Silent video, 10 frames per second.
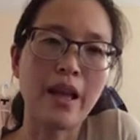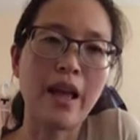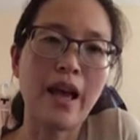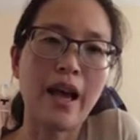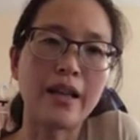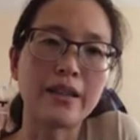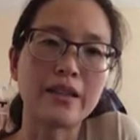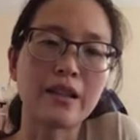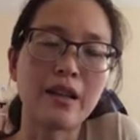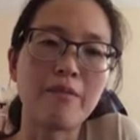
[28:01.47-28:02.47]
And
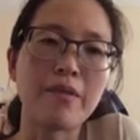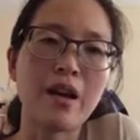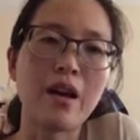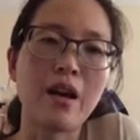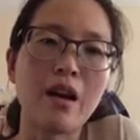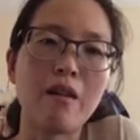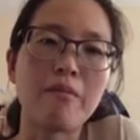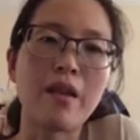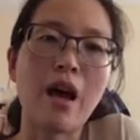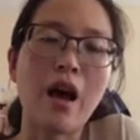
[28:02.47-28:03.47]
the
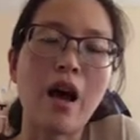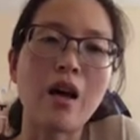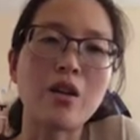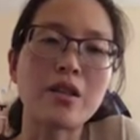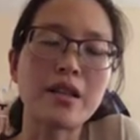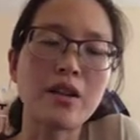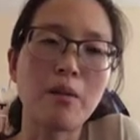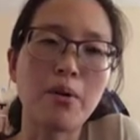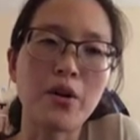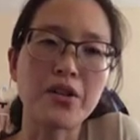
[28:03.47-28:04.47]
thicker
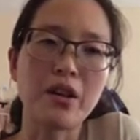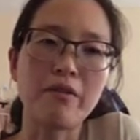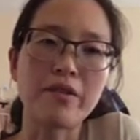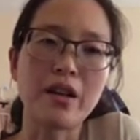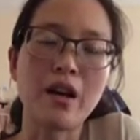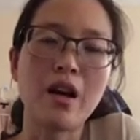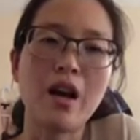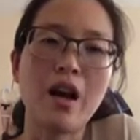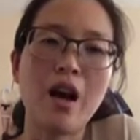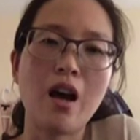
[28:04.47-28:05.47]
portion of the
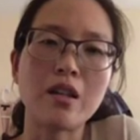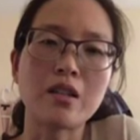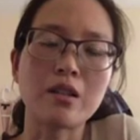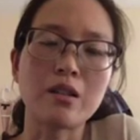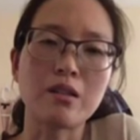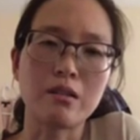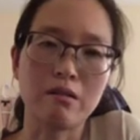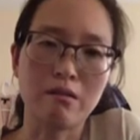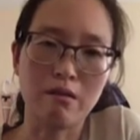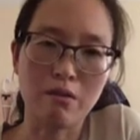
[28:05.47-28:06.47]

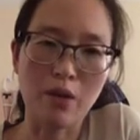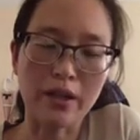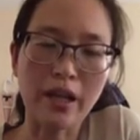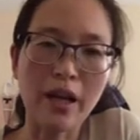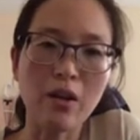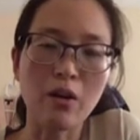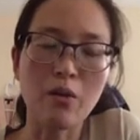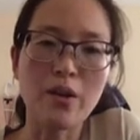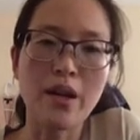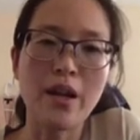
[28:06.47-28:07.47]
rectangle
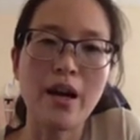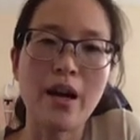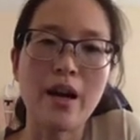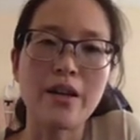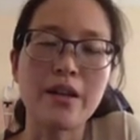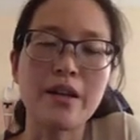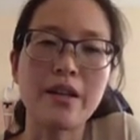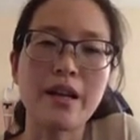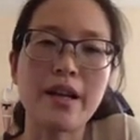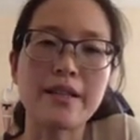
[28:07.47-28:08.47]

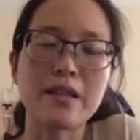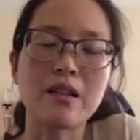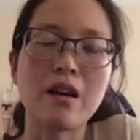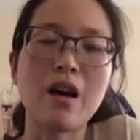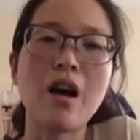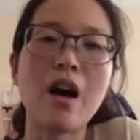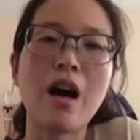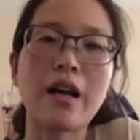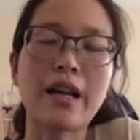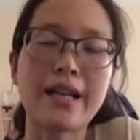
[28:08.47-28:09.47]
indicates the
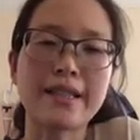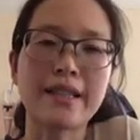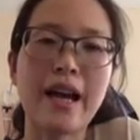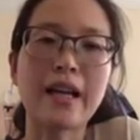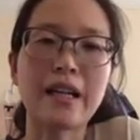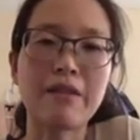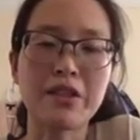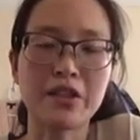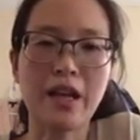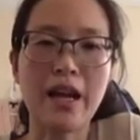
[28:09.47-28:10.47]
Cas9 cleavage
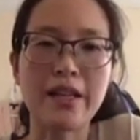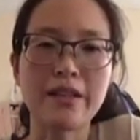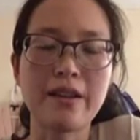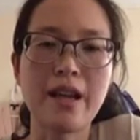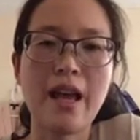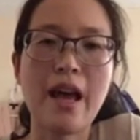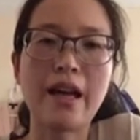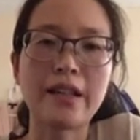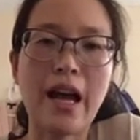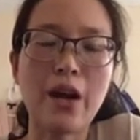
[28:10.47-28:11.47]
site, and the
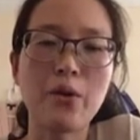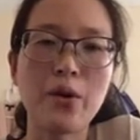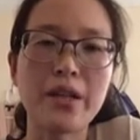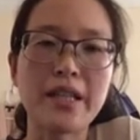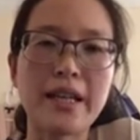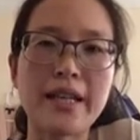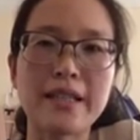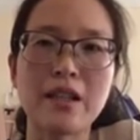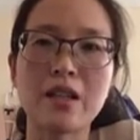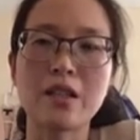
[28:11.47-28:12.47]
arrow indicates the
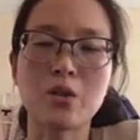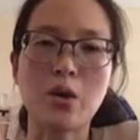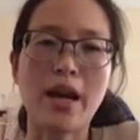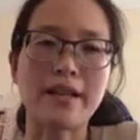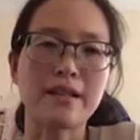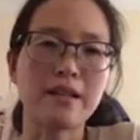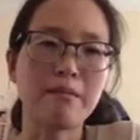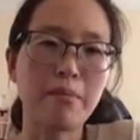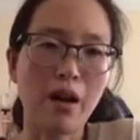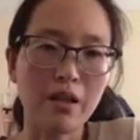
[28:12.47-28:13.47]
strand,
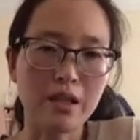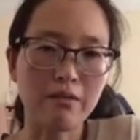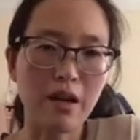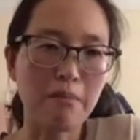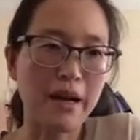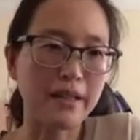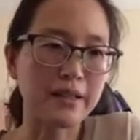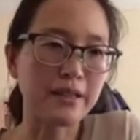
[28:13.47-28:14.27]
positive or minus.